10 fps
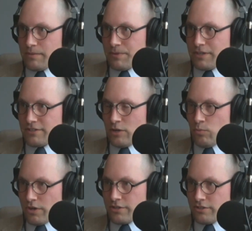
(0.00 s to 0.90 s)
because I
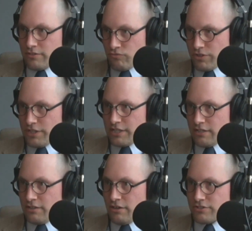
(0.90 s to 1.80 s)
wanted to really get
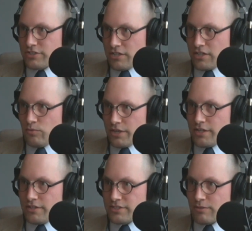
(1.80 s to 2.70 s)
an understanding of what it
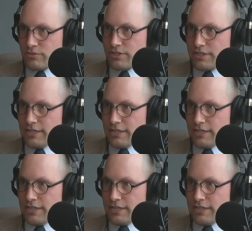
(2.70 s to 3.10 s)
is I was looking at.